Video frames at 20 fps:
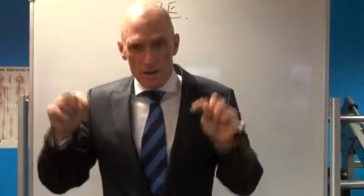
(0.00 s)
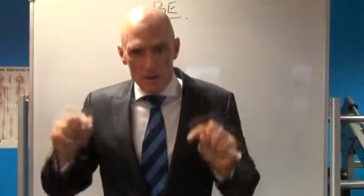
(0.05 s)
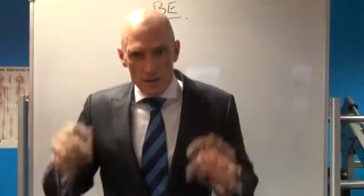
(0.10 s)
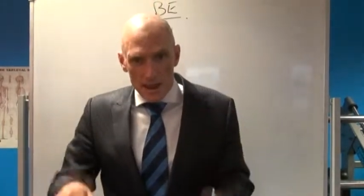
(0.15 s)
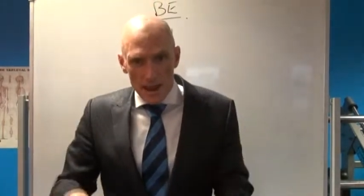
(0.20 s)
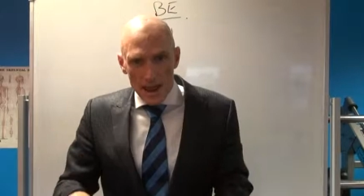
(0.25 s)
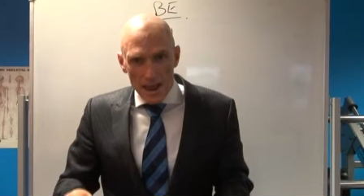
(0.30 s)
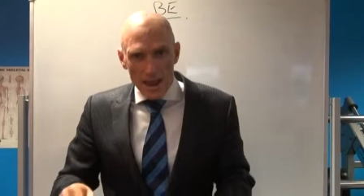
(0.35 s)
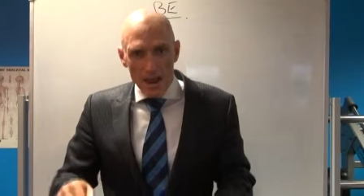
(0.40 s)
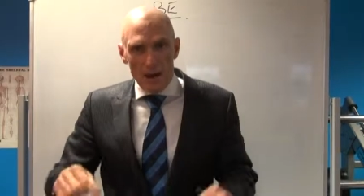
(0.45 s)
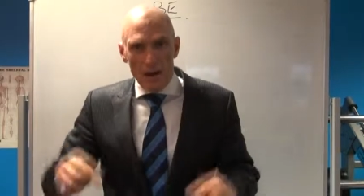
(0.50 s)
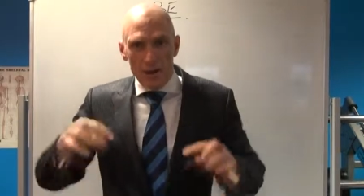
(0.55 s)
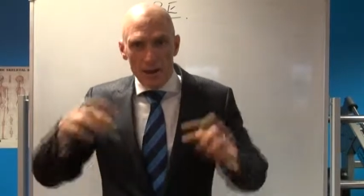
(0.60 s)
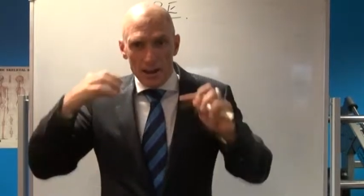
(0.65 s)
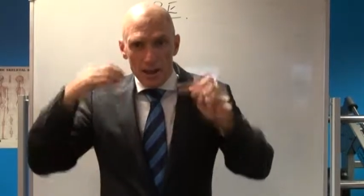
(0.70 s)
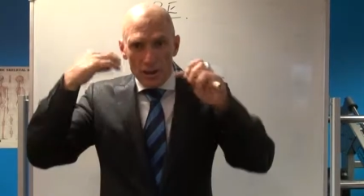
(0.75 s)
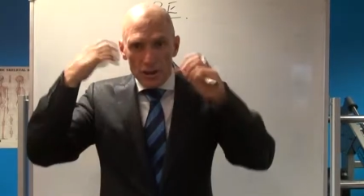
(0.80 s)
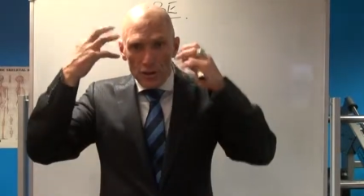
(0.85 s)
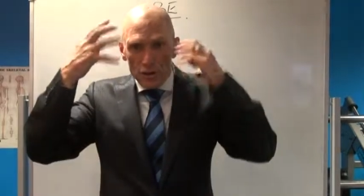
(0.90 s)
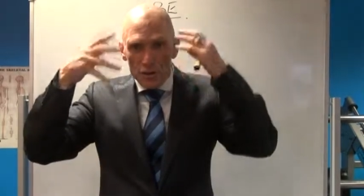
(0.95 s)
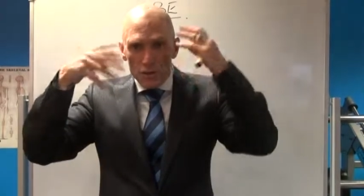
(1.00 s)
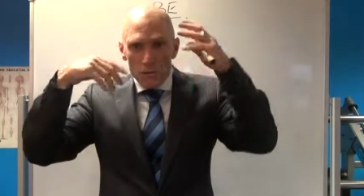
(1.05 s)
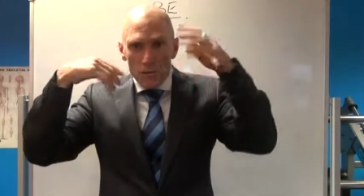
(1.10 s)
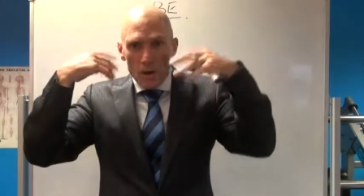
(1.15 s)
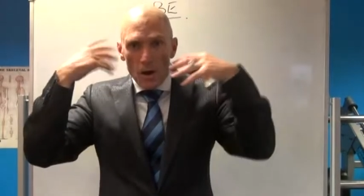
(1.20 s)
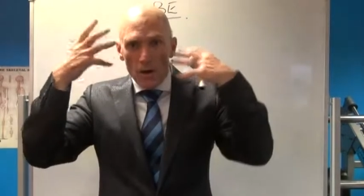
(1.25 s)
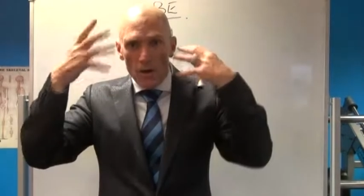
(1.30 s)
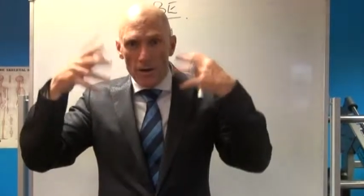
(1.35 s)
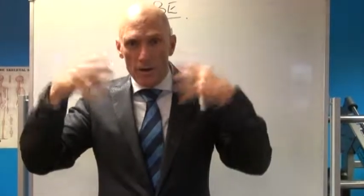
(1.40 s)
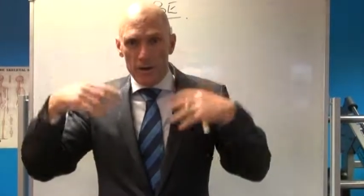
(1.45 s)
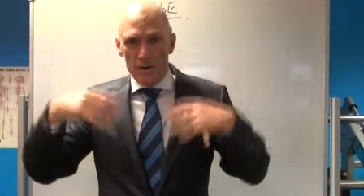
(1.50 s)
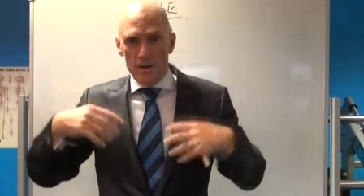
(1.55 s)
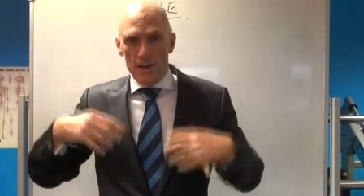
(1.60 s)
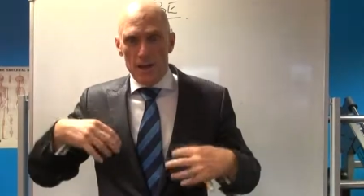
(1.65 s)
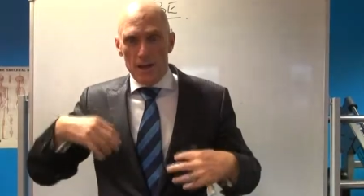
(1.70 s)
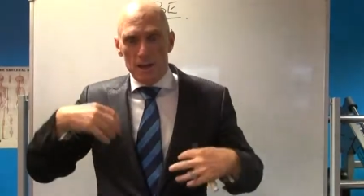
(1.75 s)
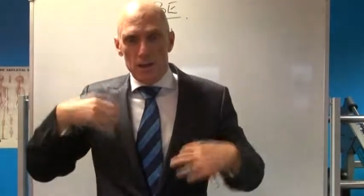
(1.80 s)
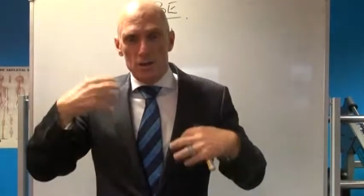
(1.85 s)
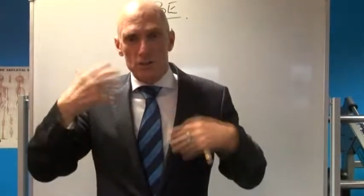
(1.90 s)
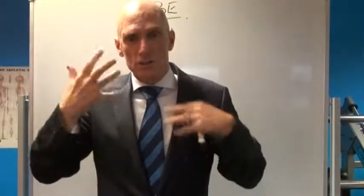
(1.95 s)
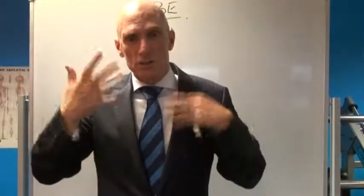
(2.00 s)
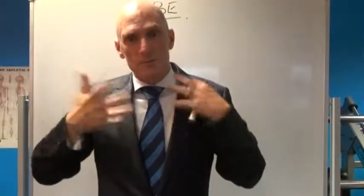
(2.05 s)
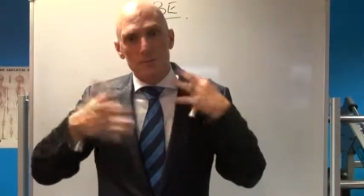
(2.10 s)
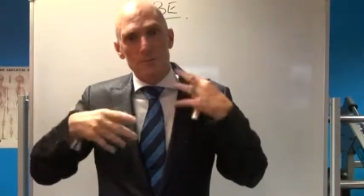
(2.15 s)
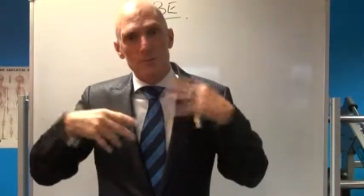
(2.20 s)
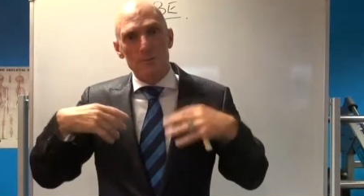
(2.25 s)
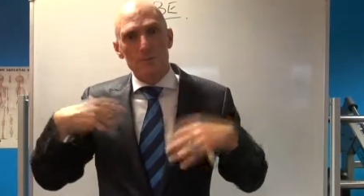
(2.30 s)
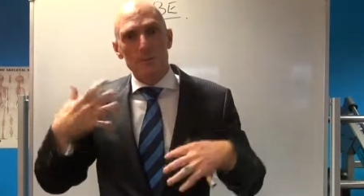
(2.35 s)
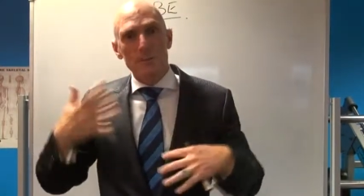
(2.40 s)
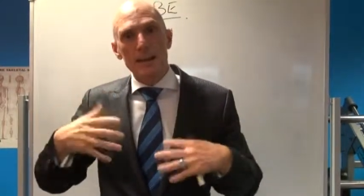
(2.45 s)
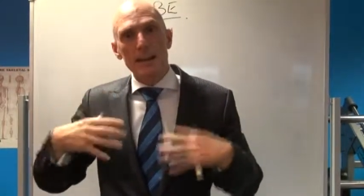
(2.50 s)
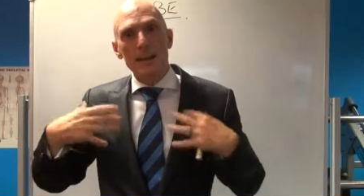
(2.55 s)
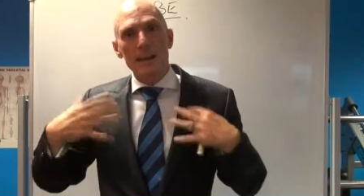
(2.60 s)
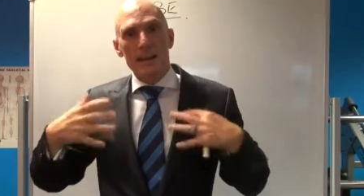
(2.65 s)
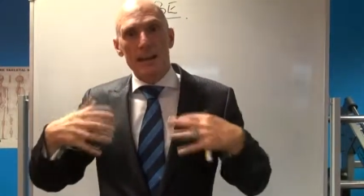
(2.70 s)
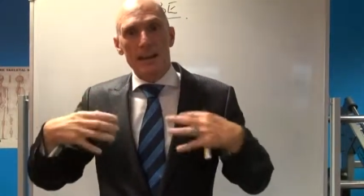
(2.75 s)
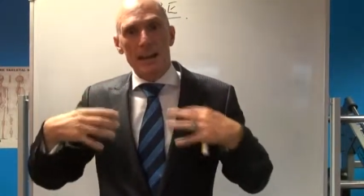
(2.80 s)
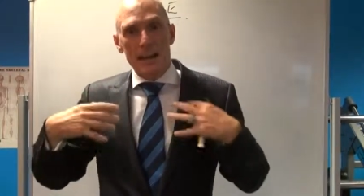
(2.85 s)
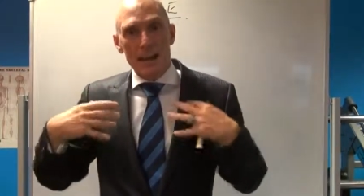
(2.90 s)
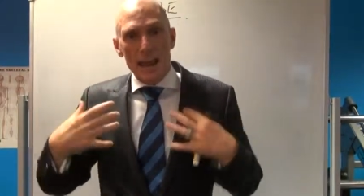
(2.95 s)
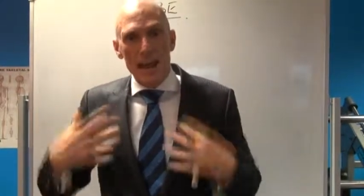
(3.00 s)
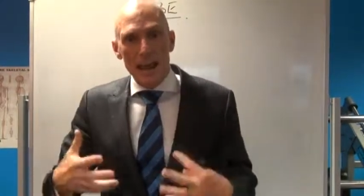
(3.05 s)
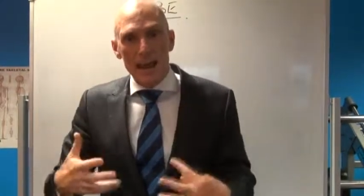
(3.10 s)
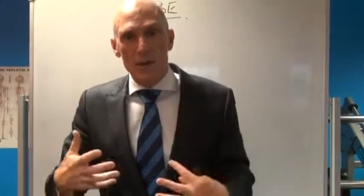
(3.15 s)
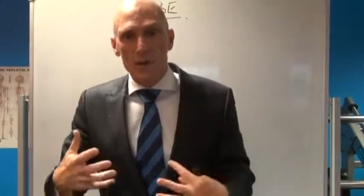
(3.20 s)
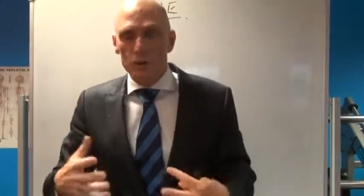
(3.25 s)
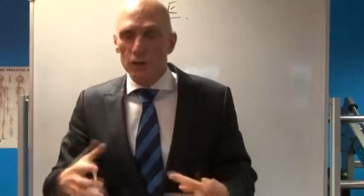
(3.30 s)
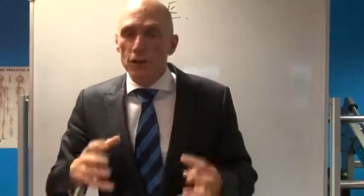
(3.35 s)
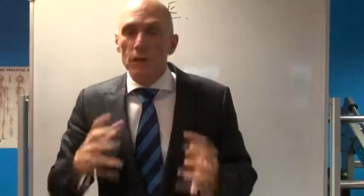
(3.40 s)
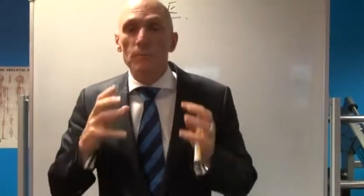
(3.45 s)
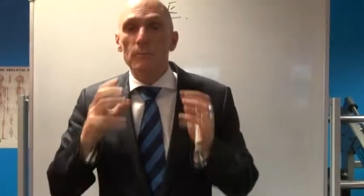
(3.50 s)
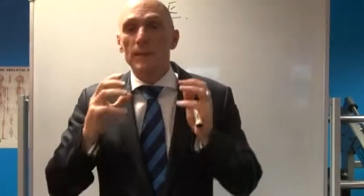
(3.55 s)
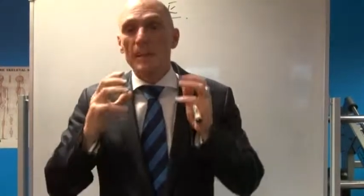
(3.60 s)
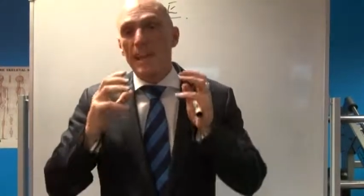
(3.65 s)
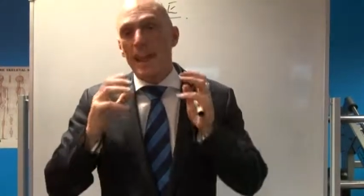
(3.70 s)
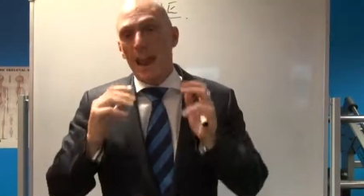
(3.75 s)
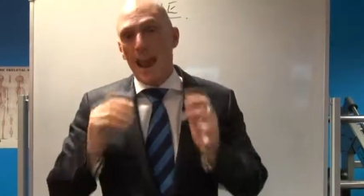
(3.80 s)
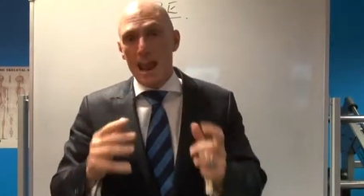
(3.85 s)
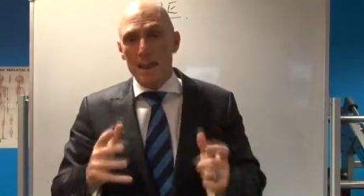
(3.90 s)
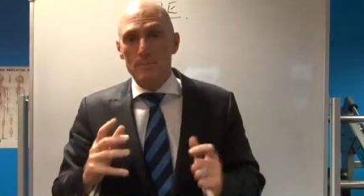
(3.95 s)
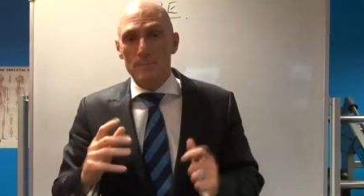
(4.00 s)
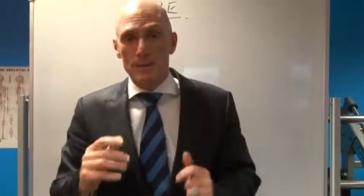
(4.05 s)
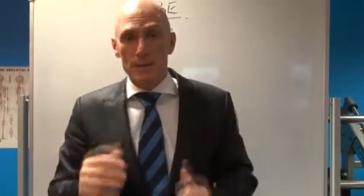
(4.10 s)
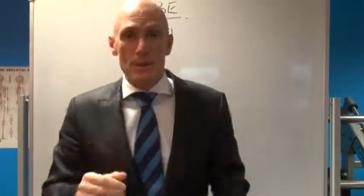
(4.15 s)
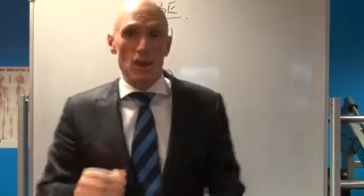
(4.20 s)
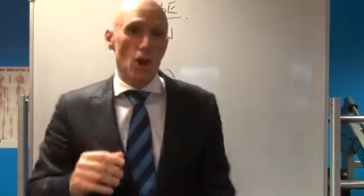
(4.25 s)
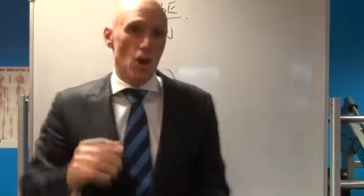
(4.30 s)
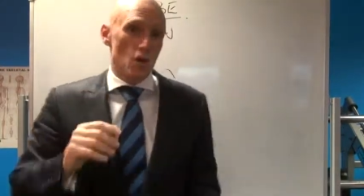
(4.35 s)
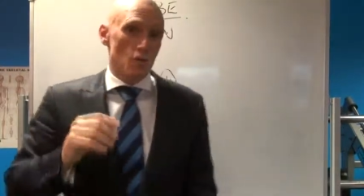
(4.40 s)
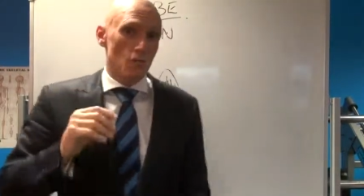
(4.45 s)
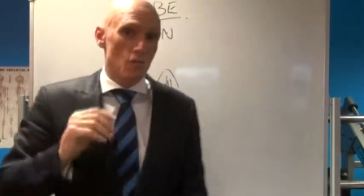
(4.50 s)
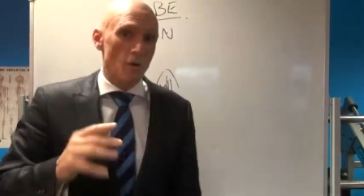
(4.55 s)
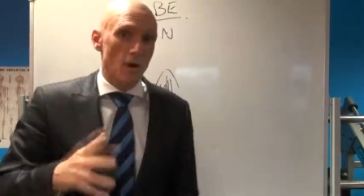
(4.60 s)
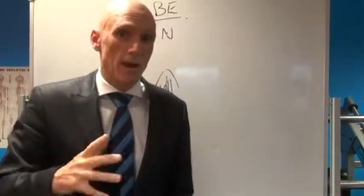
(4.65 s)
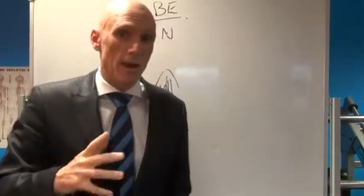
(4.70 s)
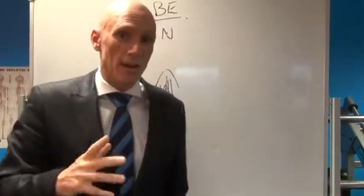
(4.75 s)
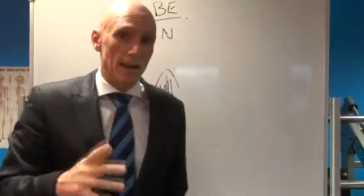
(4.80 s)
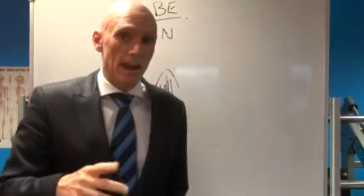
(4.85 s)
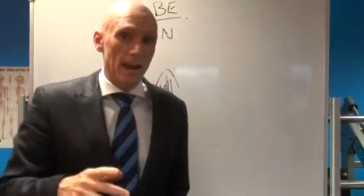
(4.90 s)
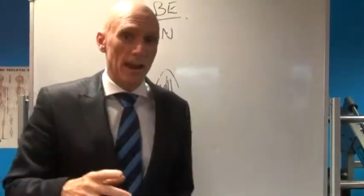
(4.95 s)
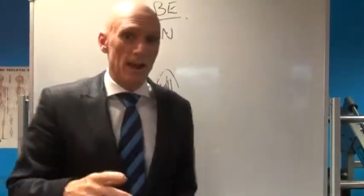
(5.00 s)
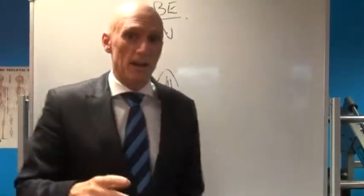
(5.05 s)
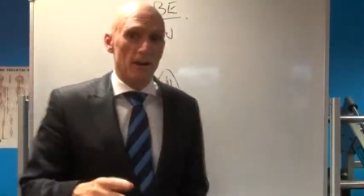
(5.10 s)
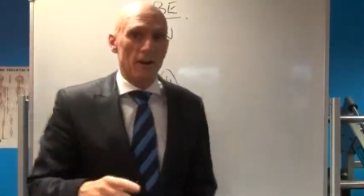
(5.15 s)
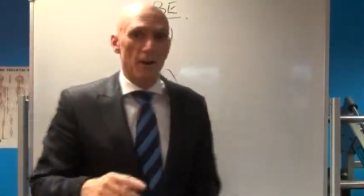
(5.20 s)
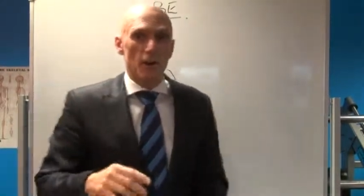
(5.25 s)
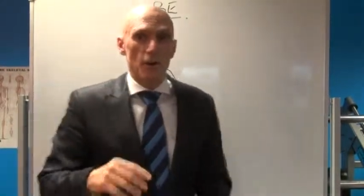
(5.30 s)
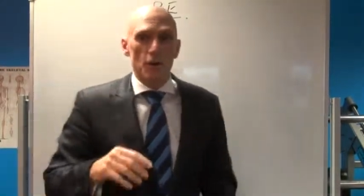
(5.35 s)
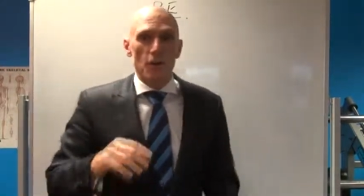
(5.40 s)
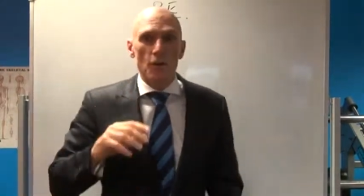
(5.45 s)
Now, in your mind. Because if you be it now, you can be happy right now.